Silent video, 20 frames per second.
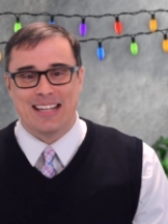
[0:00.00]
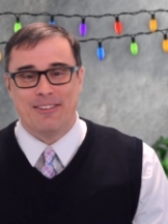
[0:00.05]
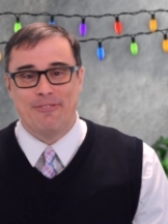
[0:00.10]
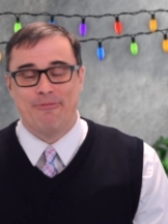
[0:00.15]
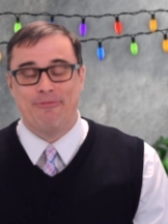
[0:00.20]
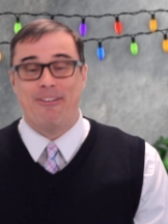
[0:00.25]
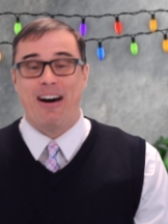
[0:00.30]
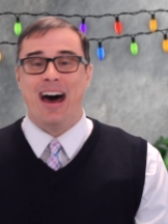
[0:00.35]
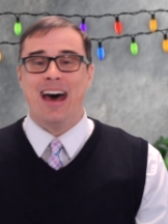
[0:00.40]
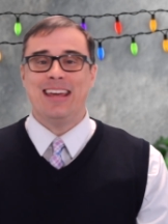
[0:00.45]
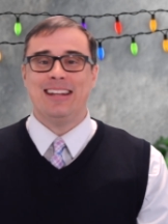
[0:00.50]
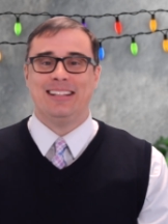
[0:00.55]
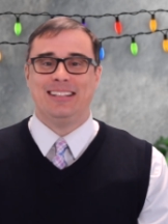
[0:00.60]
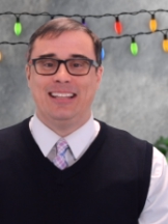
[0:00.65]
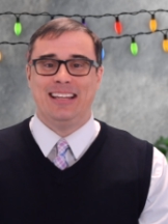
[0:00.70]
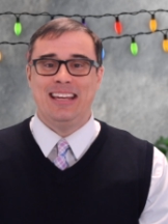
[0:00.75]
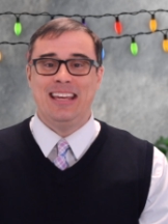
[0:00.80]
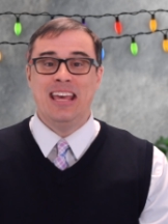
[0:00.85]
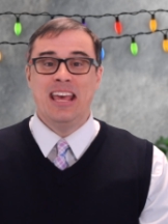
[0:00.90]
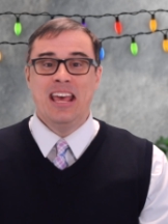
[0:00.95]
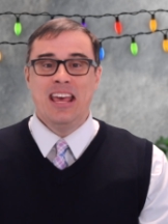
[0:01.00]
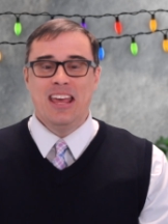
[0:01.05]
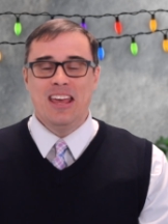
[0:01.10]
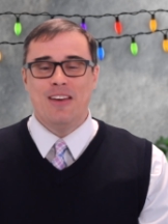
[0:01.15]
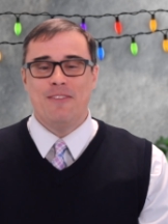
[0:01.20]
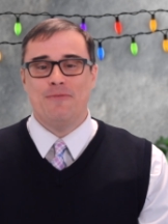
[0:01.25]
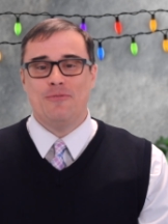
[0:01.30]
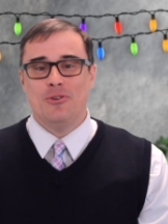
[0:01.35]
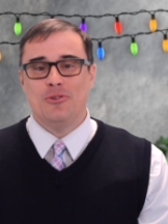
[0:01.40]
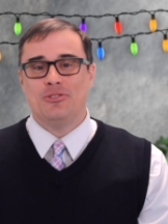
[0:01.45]
And finally,
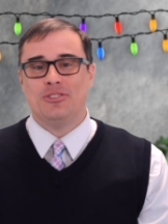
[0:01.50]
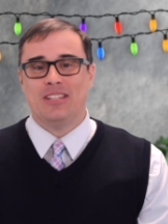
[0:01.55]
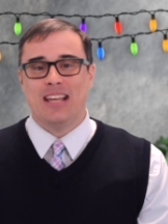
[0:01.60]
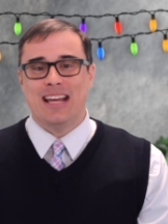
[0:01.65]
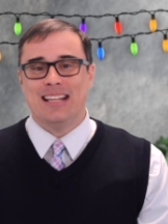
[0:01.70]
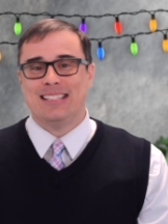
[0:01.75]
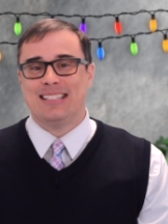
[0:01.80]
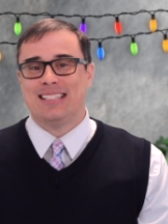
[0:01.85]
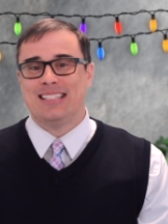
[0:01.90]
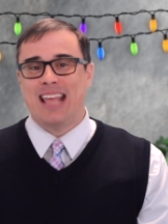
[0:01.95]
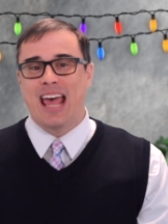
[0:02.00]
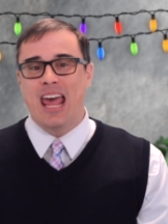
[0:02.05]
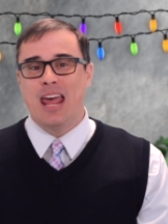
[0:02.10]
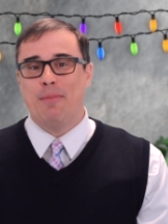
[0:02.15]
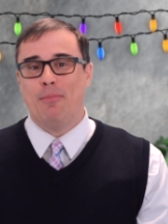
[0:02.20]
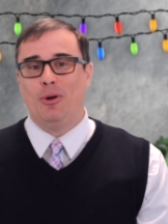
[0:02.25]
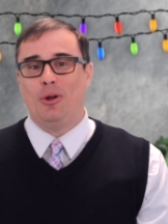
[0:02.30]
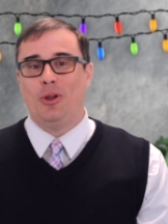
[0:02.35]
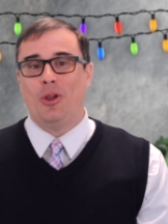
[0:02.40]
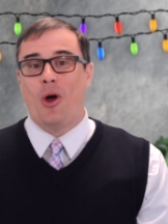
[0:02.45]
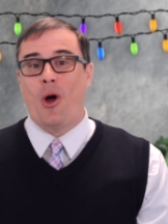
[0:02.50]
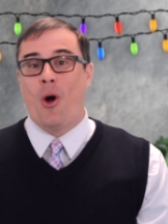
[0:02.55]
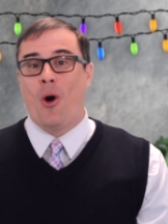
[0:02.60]
if you said stable